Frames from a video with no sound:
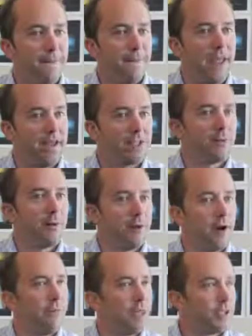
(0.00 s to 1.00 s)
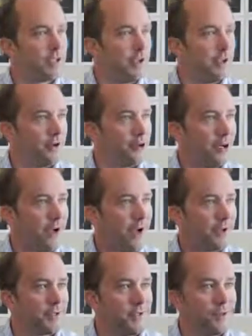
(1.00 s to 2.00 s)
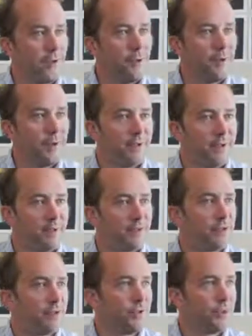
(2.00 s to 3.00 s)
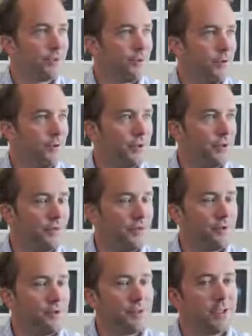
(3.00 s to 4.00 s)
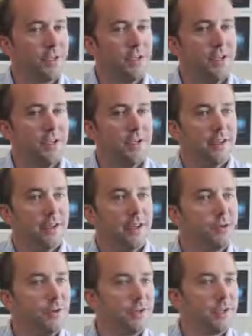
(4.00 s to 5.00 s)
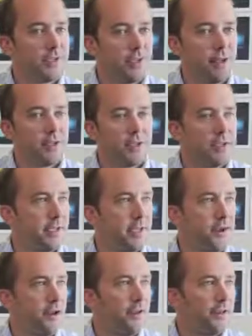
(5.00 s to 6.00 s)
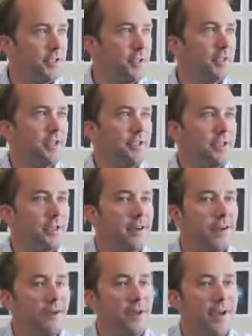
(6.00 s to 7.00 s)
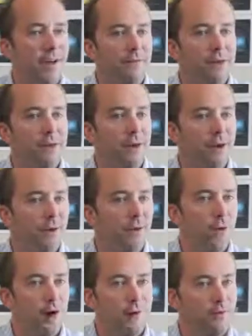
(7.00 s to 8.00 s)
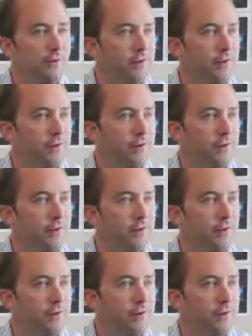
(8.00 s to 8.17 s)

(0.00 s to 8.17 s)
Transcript: That is probably our biggest challenge right now, is developing the infrastructure to support those vehicles. Equally as large as the technology. We have to know where every